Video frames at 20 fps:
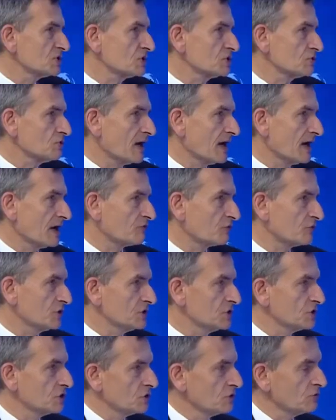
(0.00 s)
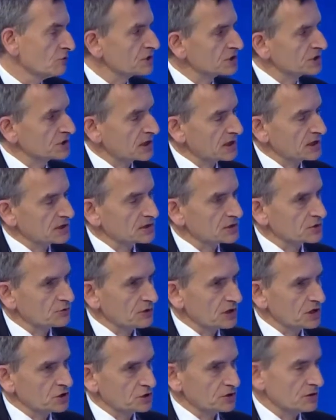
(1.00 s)
to have reduced its
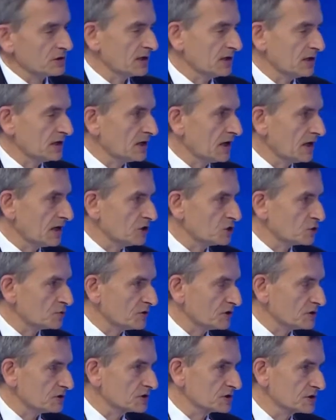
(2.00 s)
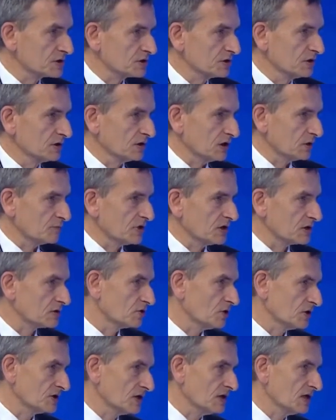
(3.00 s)
regional engagement a bit,
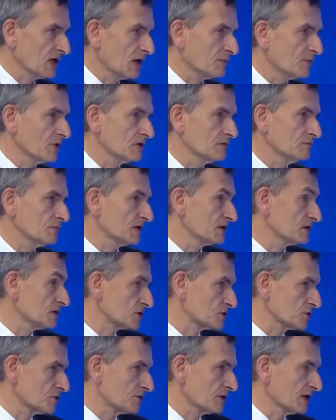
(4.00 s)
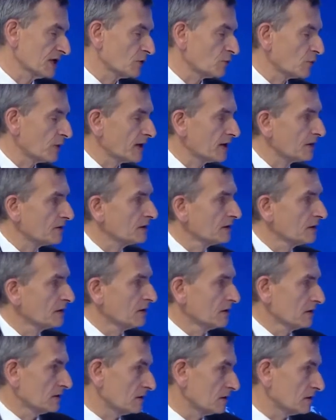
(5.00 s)
not in Yemen, but in Syria, where
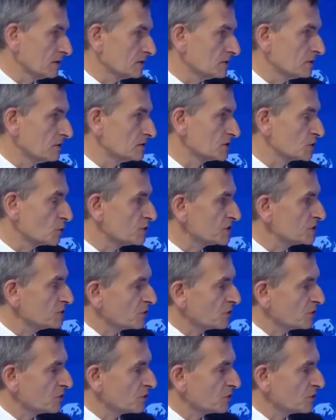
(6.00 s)
uh, also with your